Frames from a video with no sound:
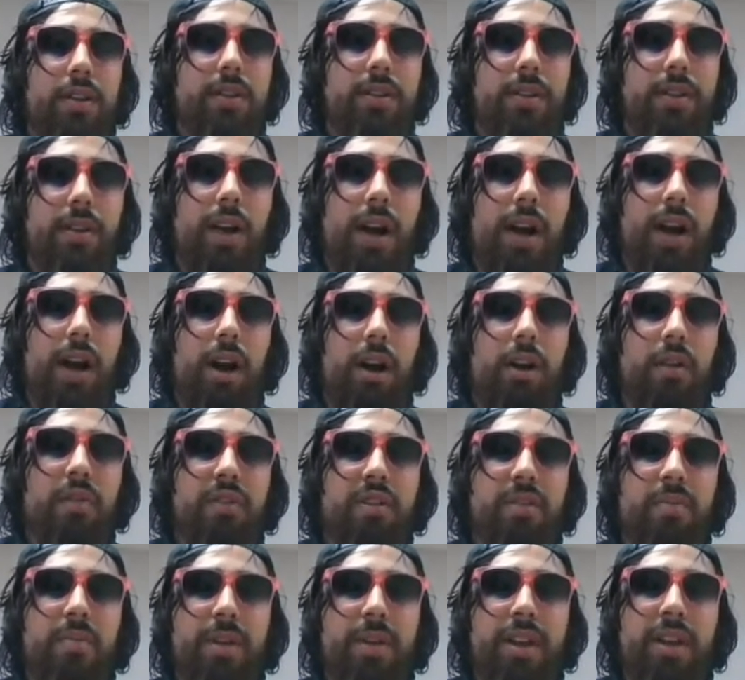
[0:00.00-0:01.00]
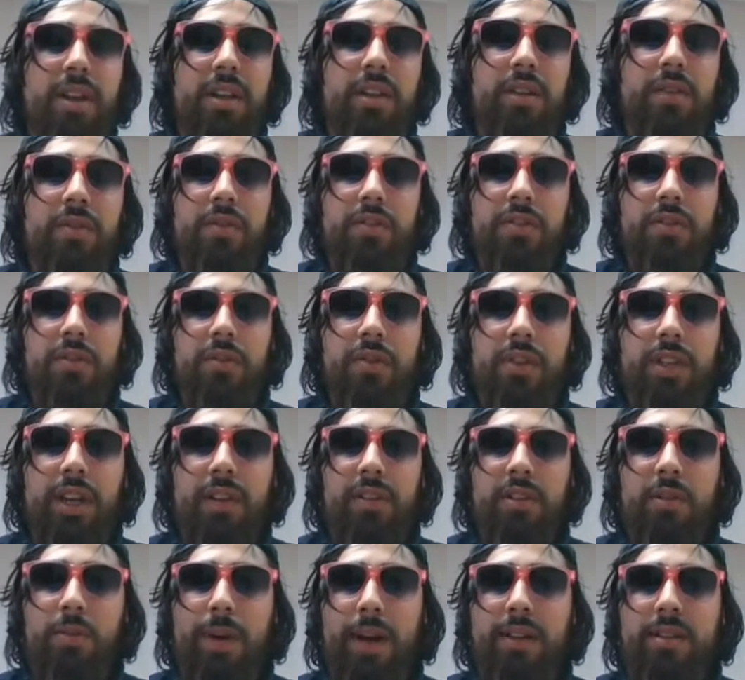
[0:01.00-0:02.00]
So, however many individuals
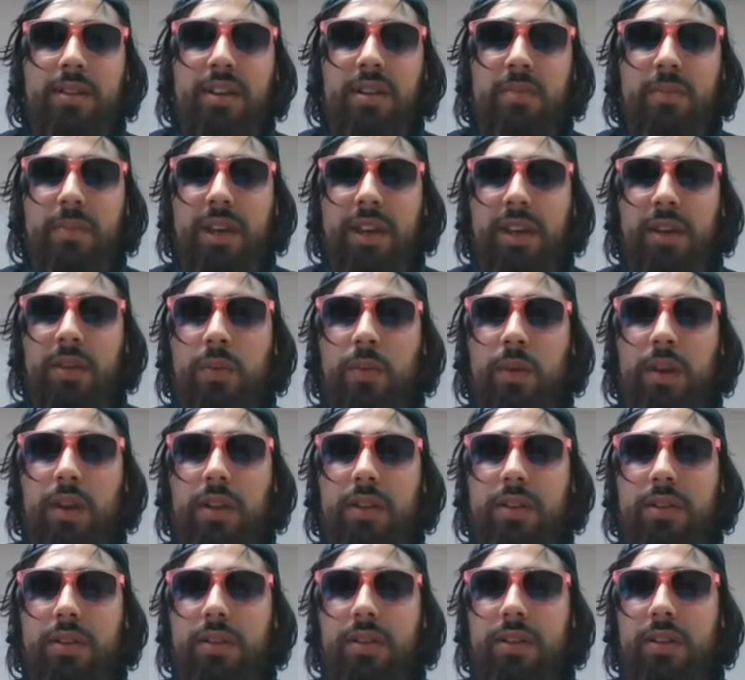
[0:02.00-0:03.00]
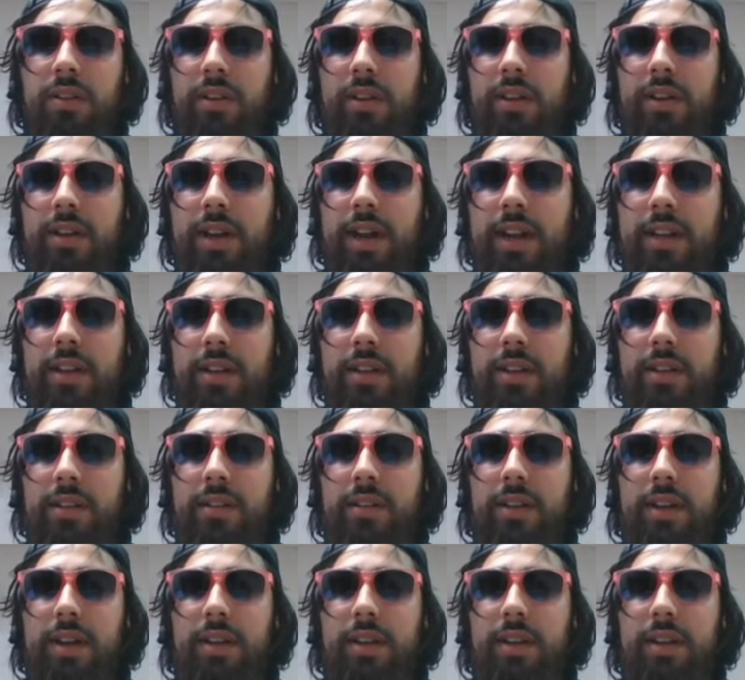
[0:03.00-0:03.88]
have the capacity to make it well into the early 90s